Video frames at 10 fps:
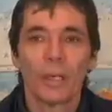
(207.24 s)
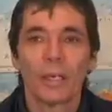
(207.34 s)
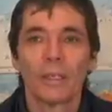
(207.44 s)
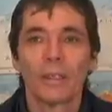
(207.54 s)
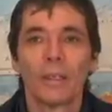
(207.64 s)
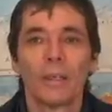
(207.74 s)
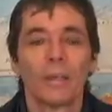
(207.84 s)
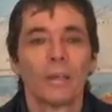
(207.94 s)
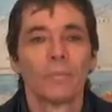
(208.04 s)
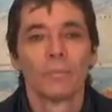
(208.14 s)
line?
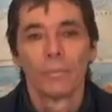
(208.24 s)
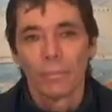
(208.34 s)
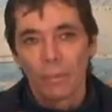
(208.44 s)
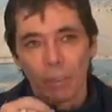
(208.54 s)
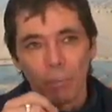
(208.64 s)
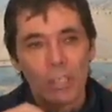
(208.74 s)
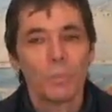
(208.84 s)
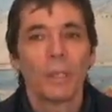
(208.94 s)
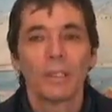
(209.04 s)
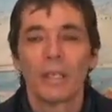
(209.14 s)
It may
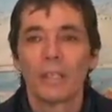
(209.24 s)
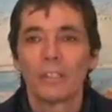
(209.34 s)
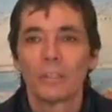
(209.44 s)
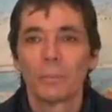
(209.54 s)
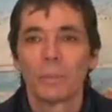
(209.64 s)
smell nice,